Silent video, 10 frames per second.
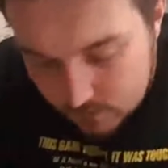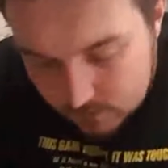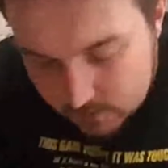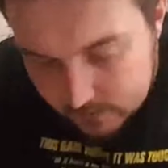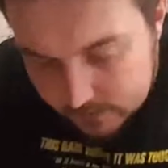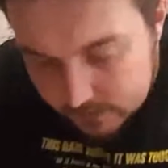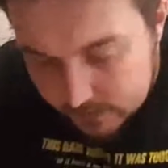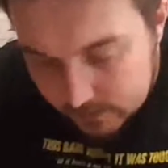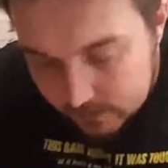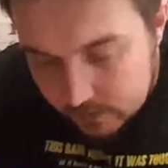
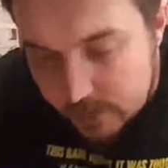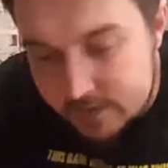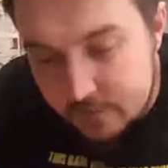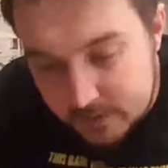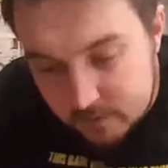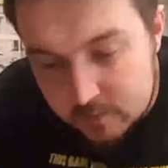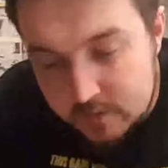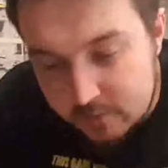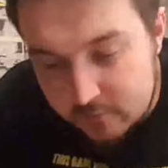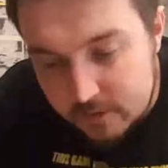yesterday I actually picked up some
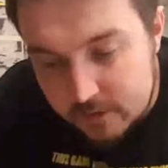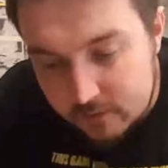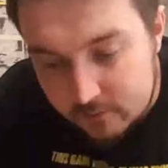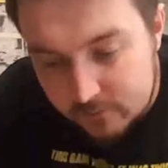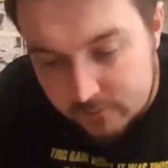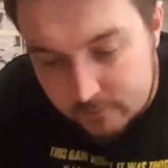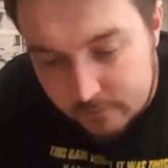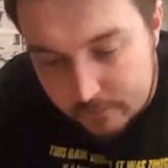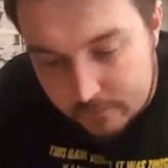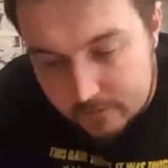stuff for myself.
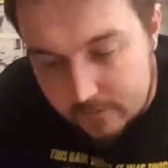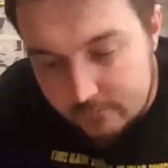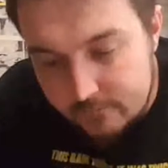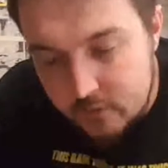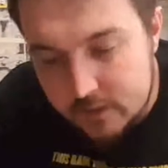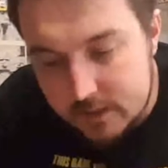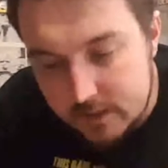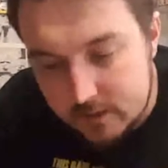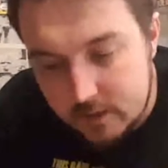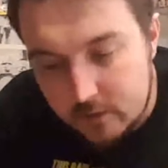The first
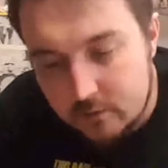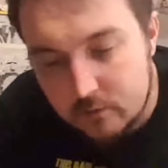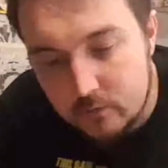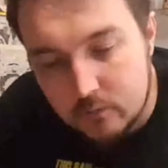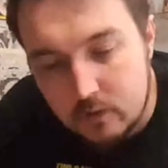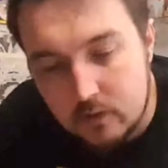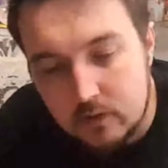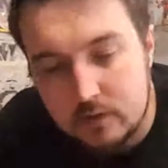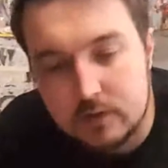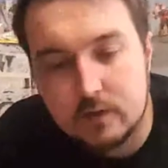thing though
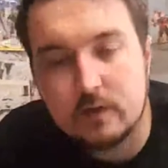was